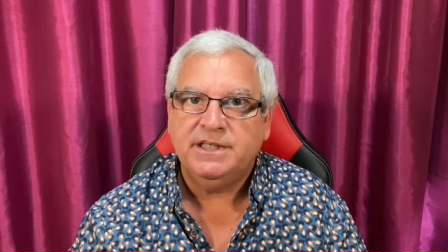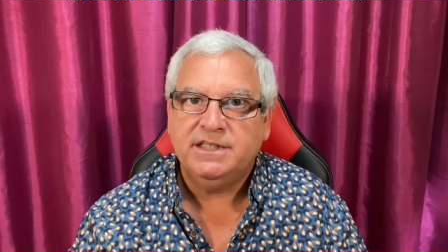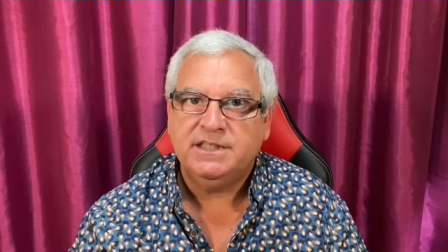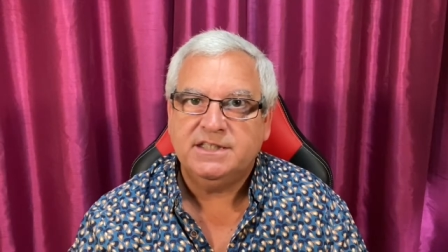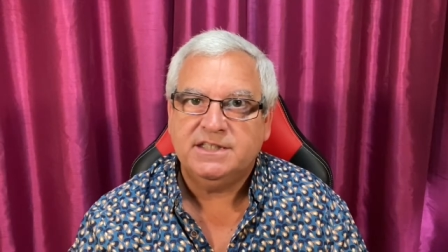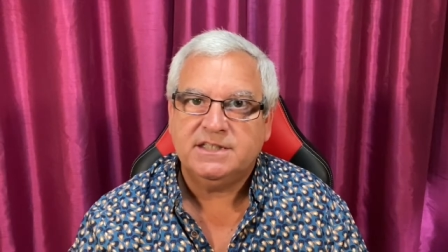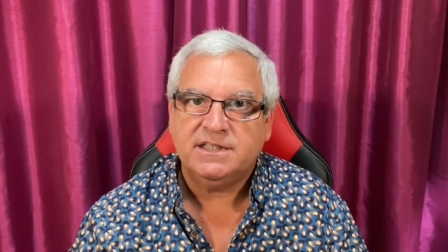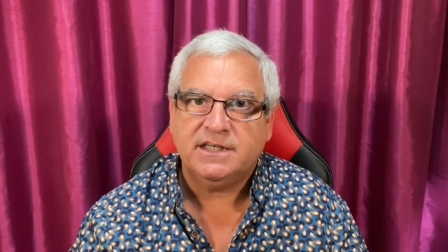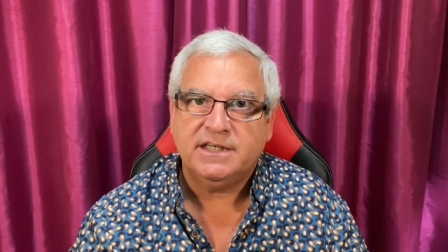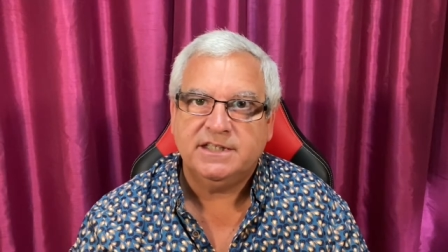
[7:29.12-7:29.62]

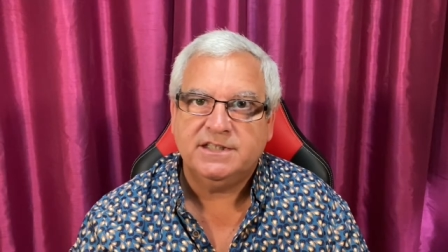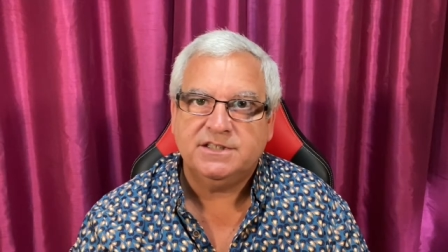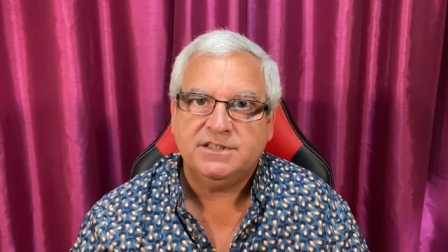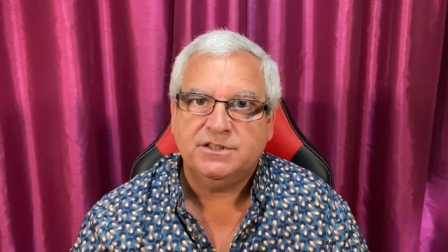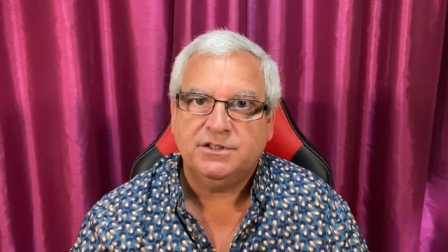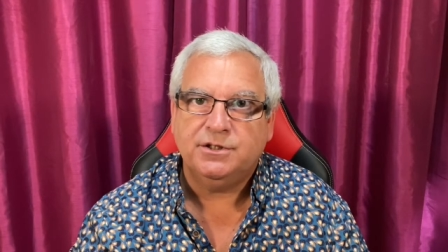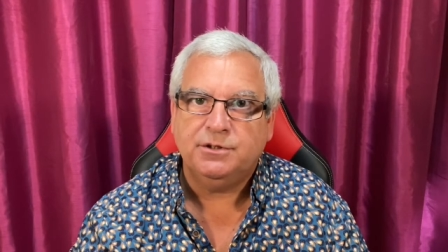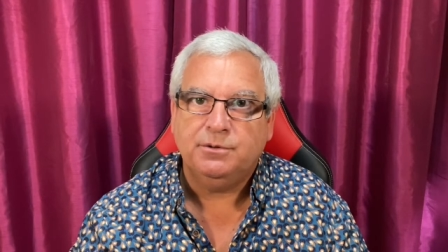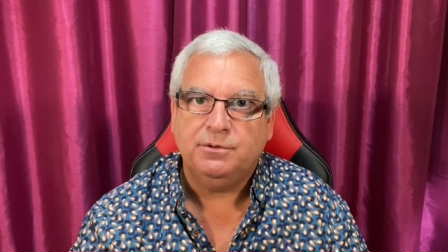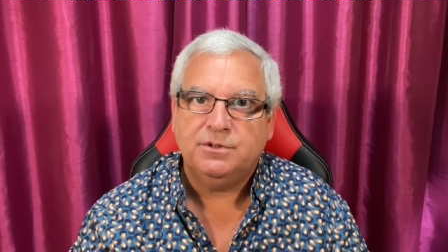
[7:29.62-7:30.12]
decides
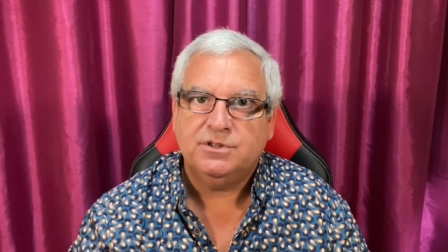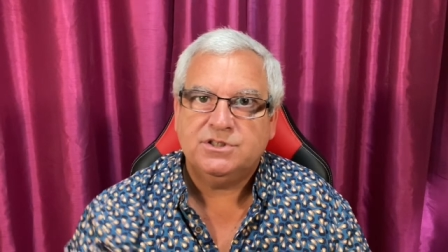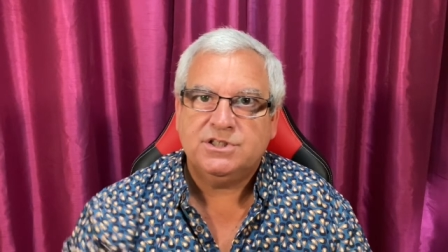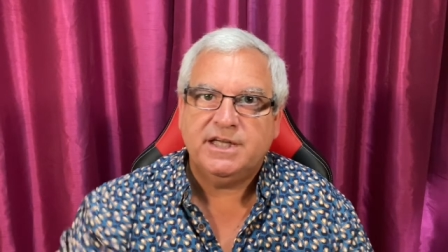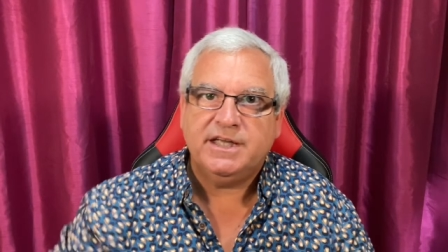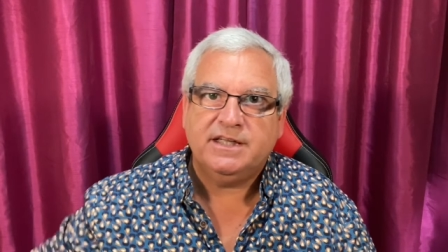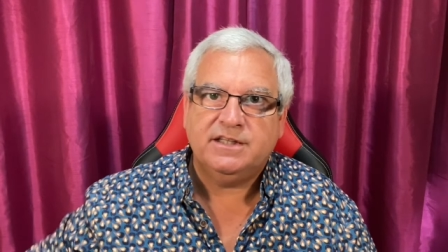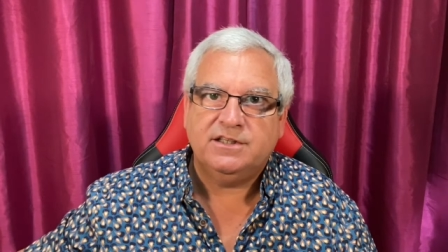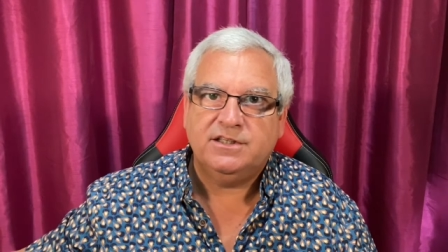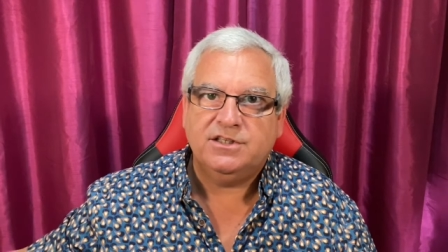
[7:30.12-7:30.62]
to
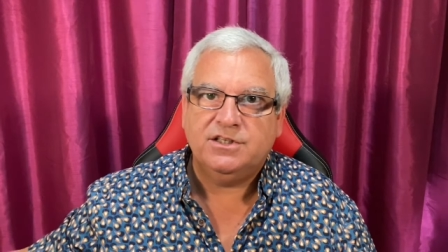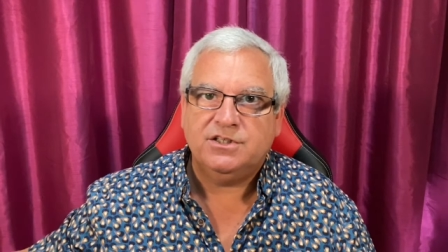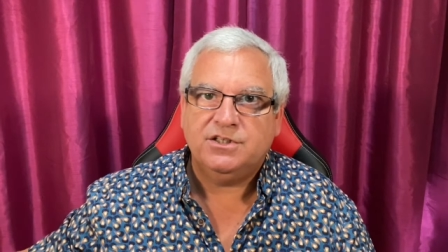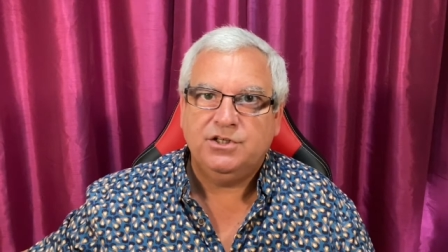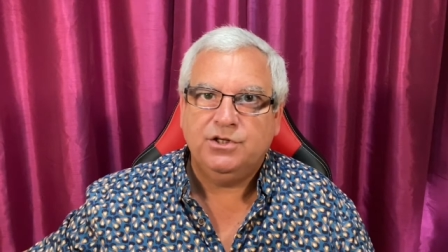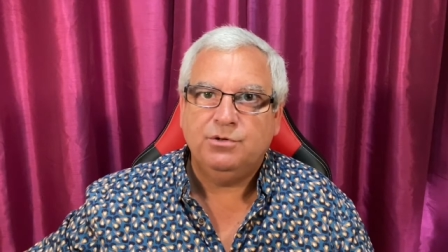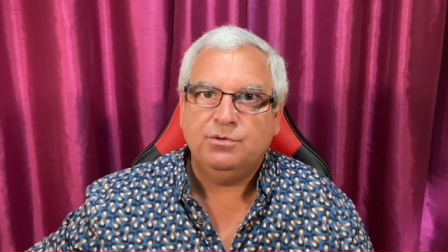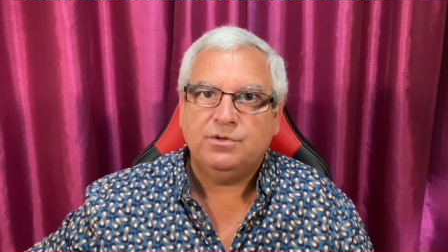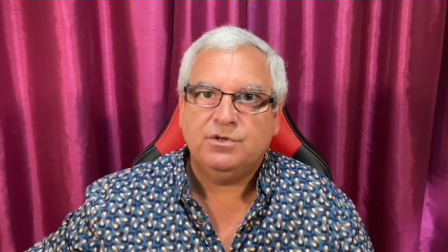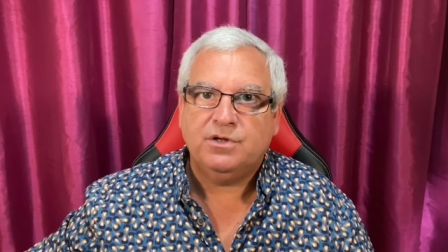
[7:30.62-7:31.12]
take the
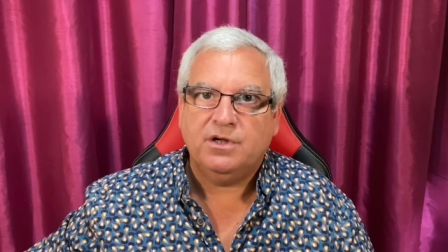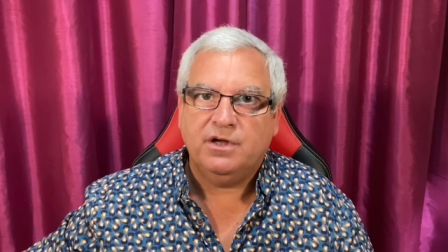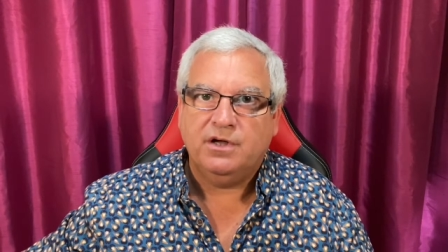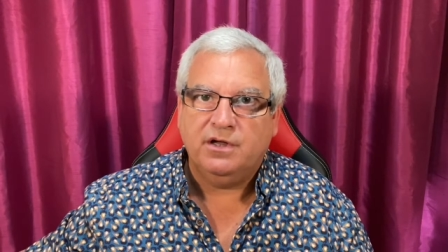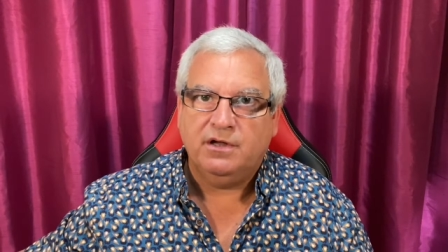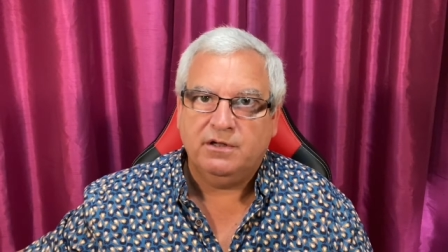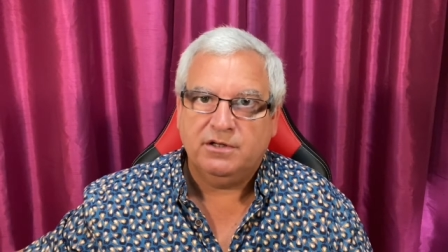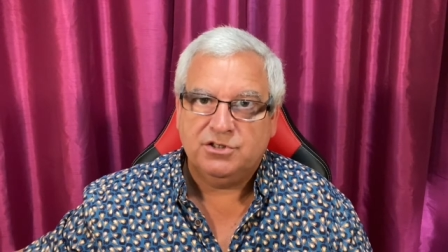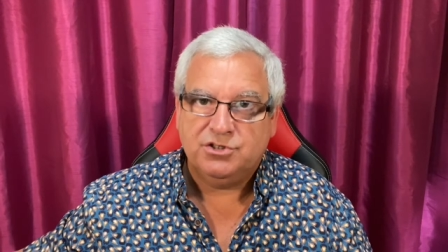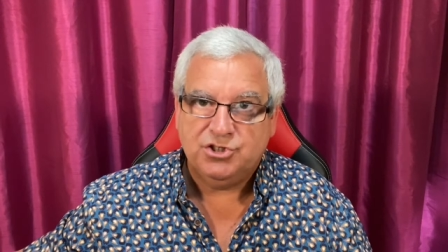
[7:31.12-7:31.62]
uke
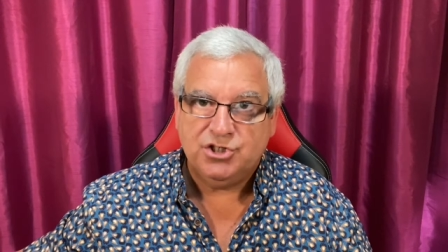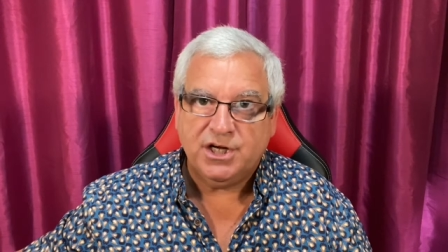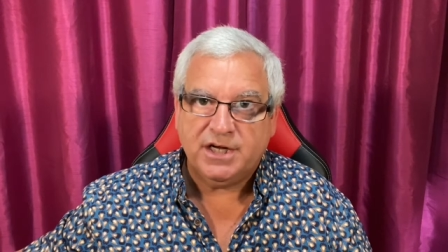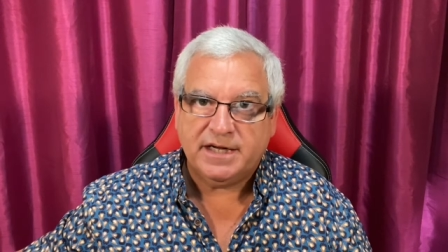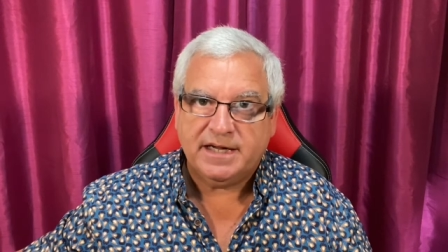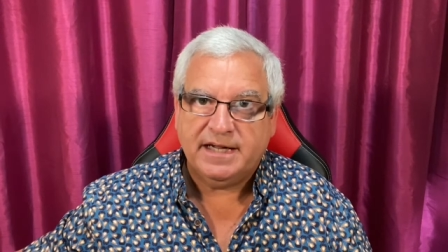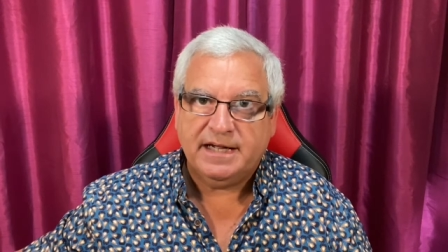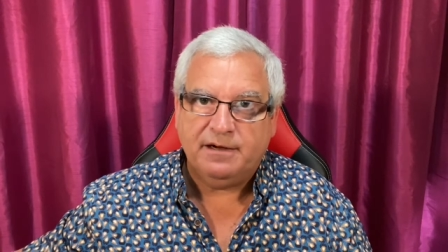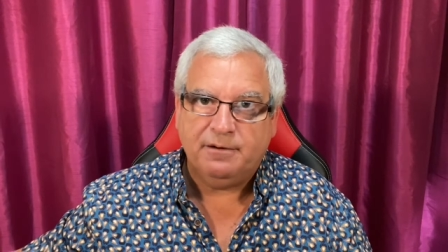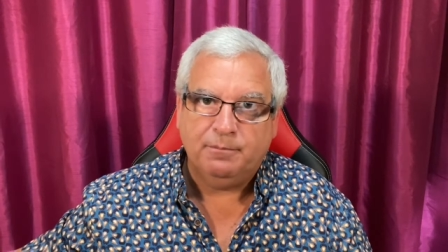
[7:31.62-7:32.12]

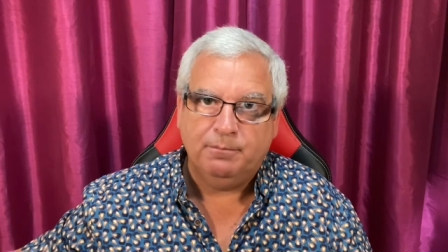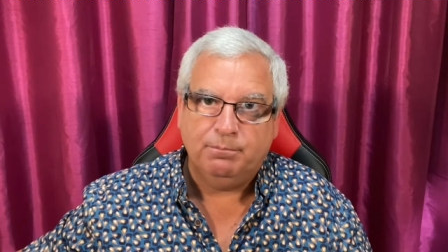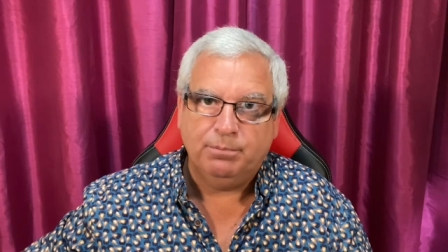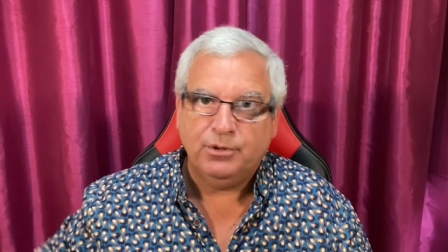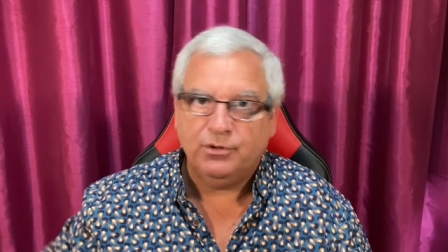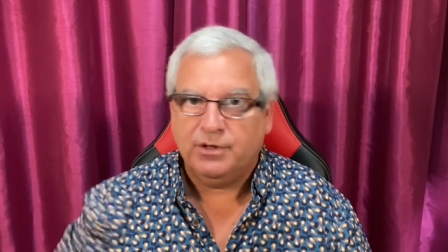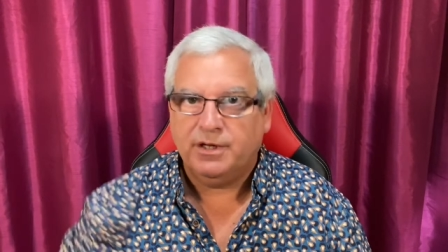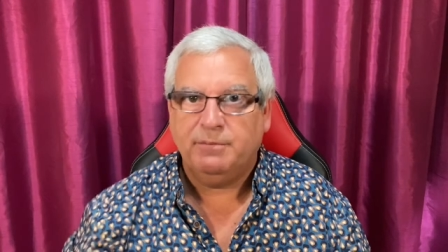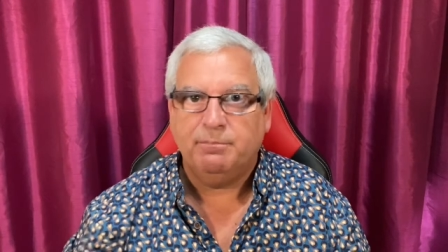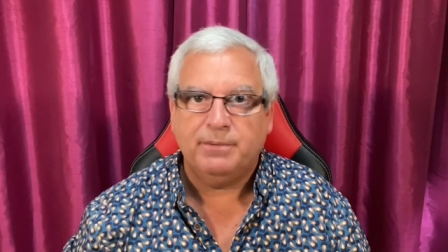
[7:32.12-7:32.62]
jack out and
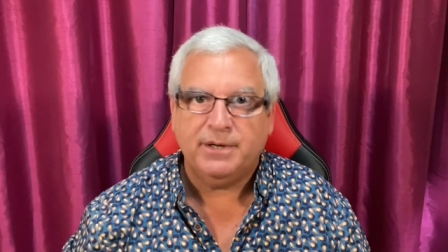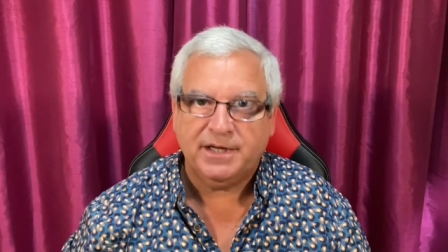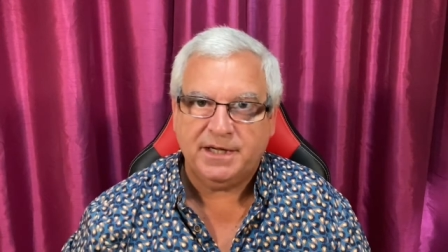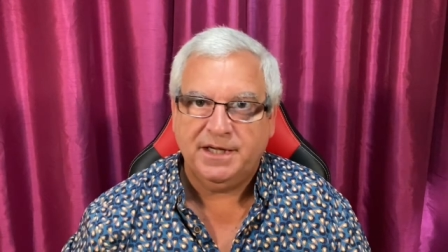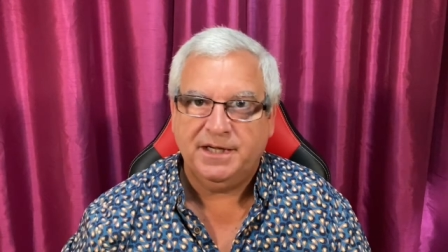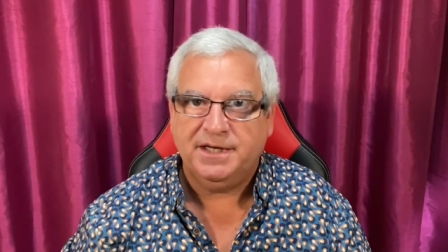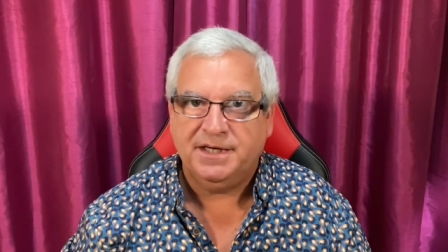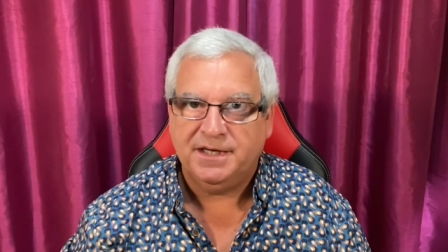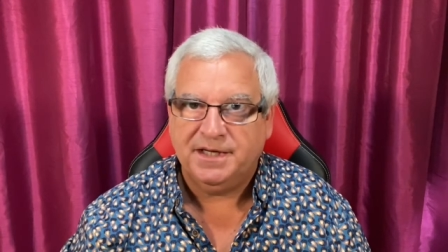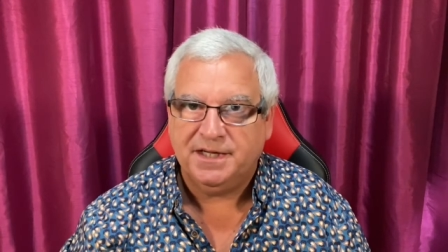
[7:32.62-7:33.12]
plug it back
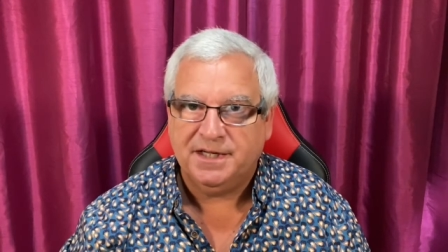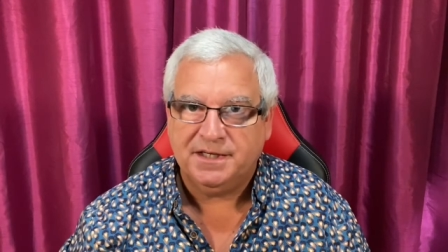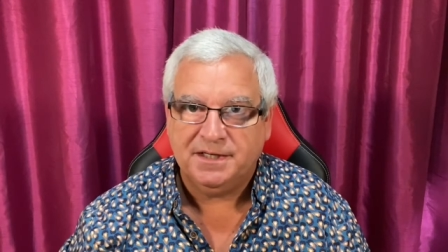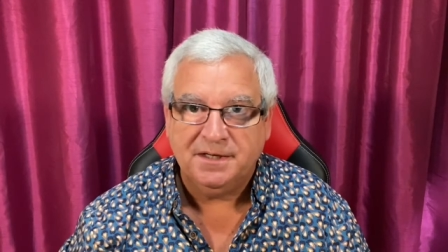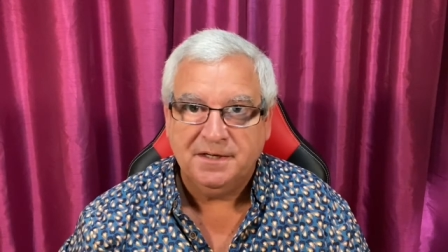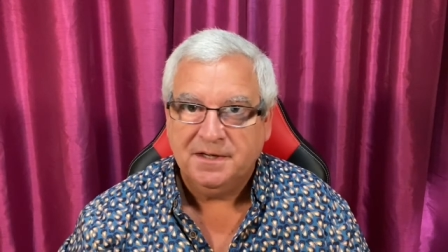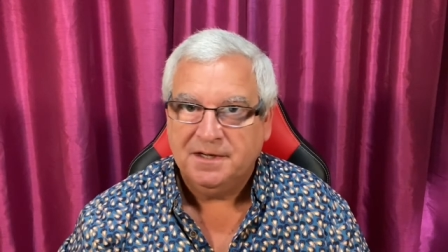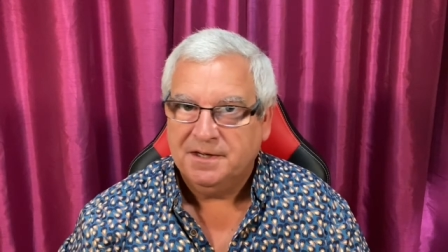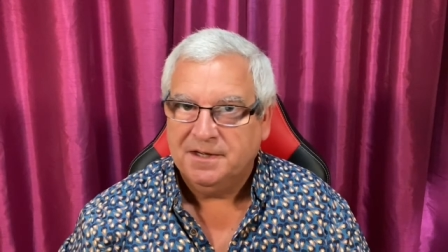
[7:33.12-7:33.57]
in again,